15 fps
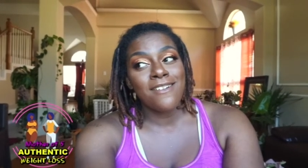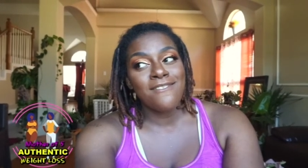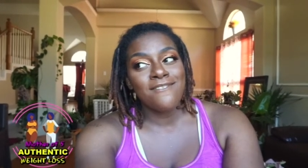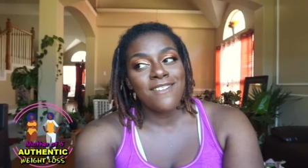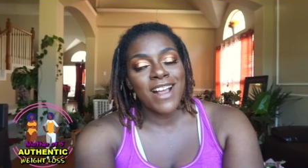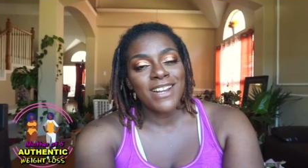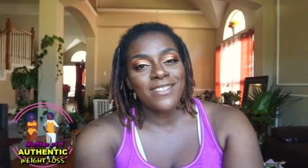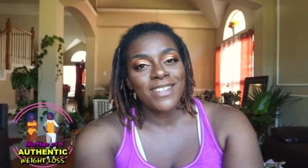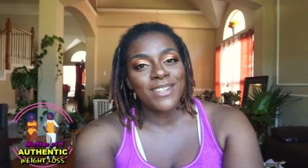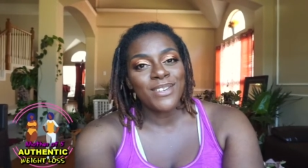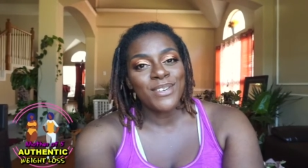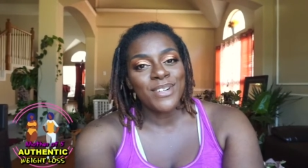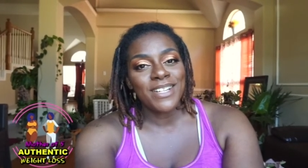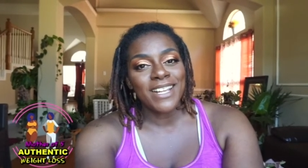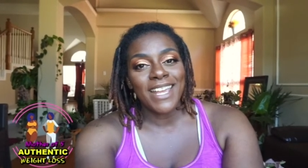right around the
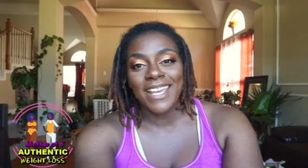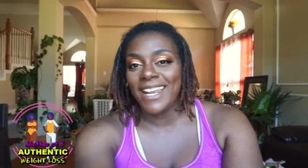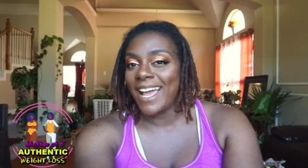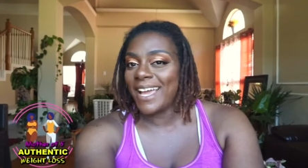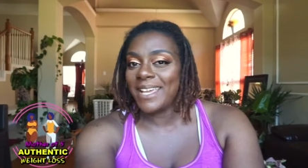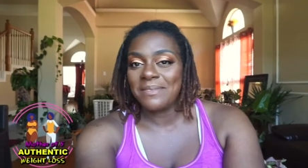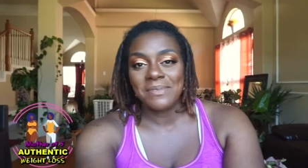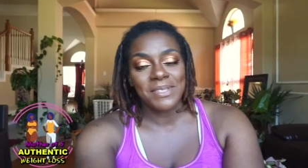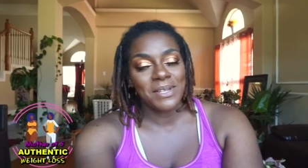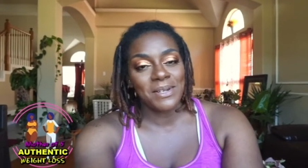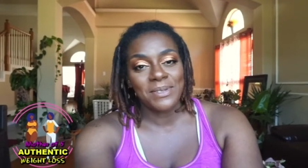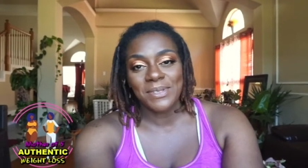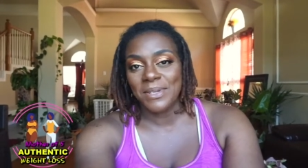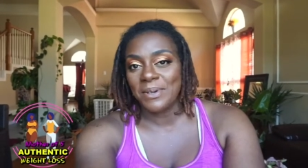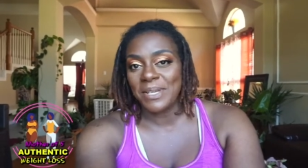corner and I am
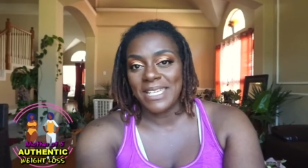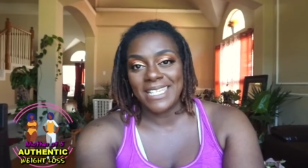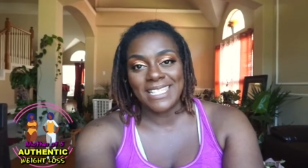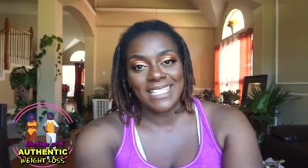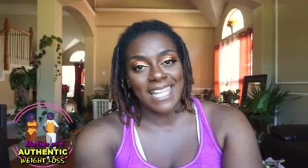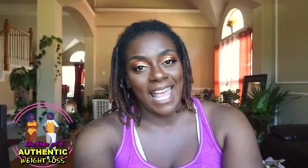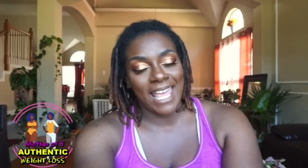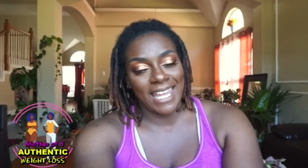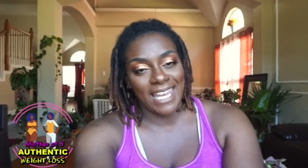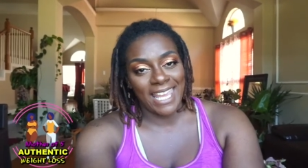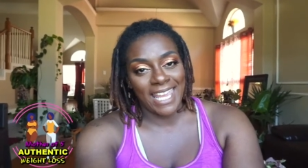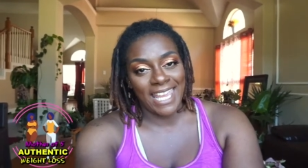so, so excited.